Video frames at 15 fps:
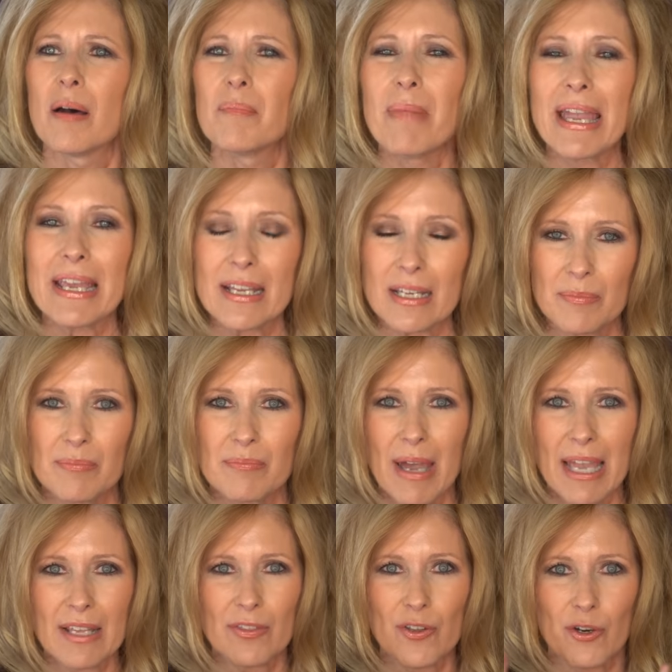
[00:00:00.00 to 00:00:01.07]
make
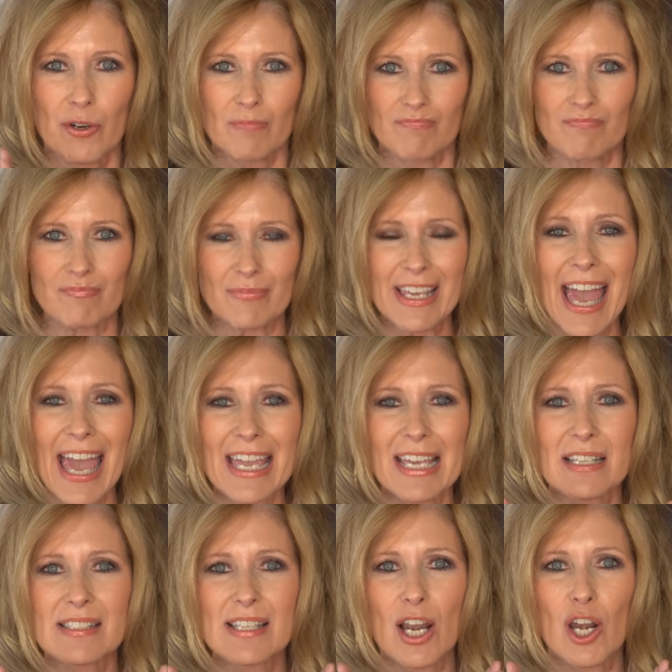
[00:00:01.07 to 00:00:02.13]
their
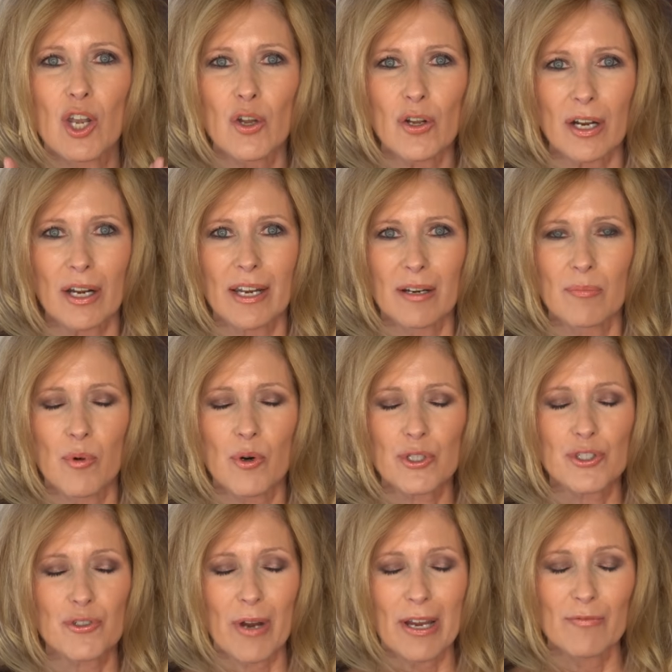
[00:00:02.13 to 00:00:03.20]
gaze look a little more
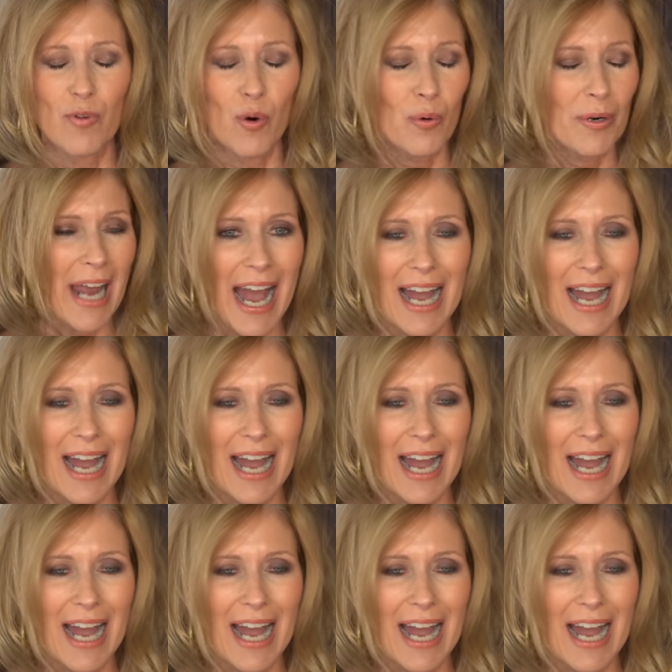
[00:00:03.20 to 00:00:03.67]
straightforward.